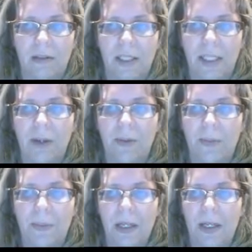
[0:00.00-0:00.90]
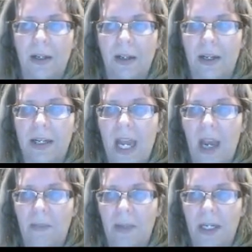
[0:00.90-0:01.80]
So
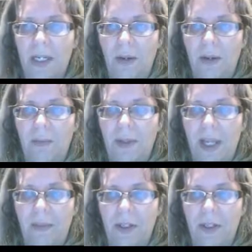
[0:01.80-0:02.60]
now I'm going to go in with that